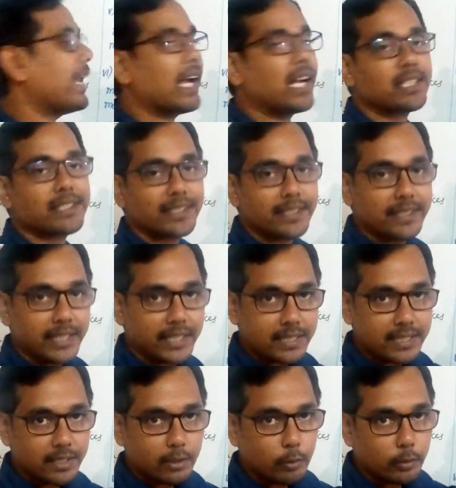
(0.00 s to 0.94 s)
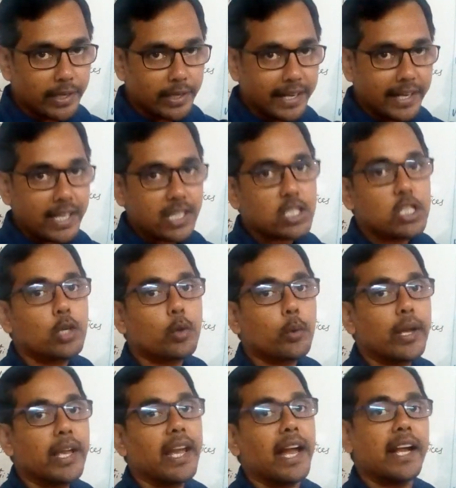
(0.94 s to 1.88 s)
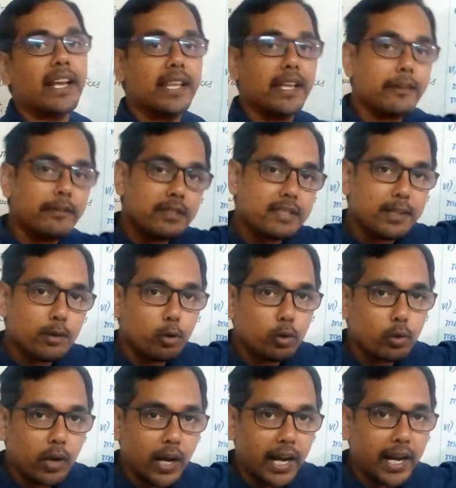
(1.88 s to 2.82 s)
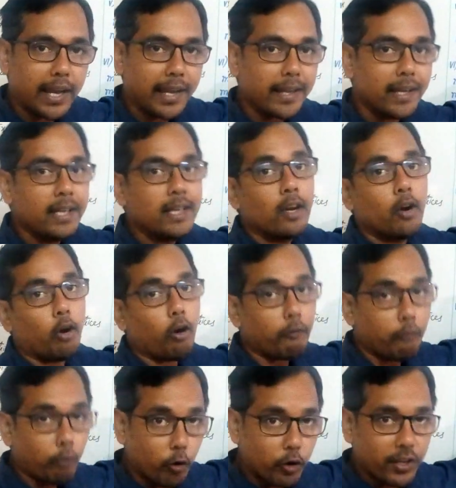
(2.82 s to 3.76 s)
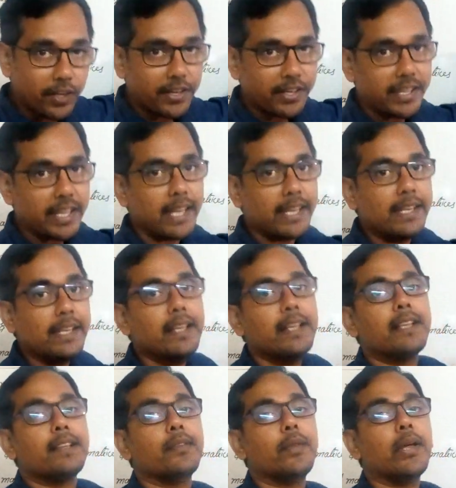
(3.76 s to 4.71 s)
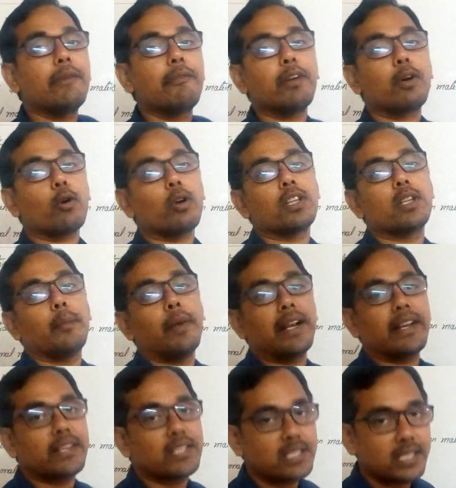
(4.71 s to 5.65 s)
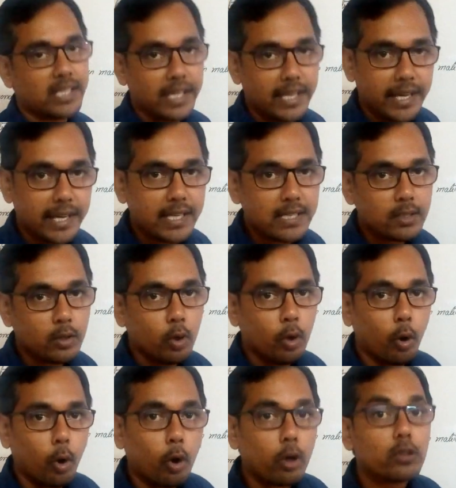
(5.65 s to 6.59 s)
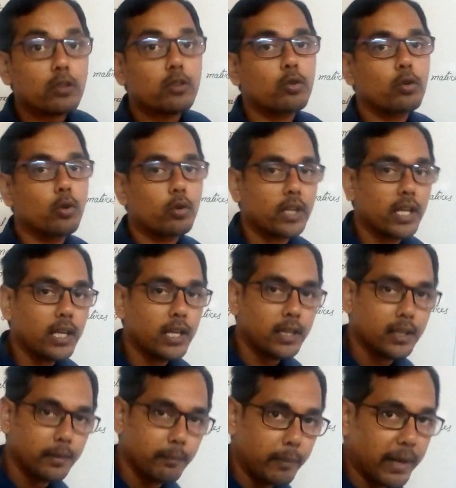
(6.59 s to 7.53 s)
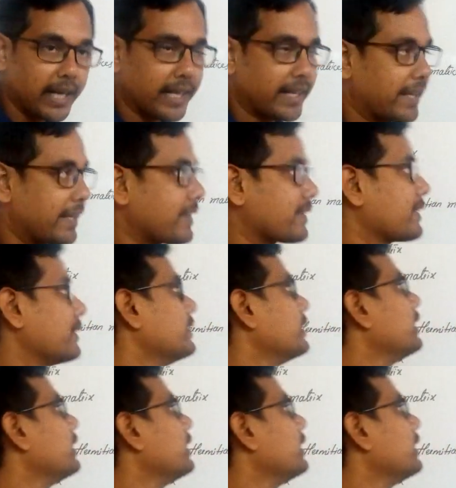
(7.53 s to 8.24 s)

dash, that is equal to A dash into A, and that is equal to I of order n, then we call the matrix A as orthogonal matrix.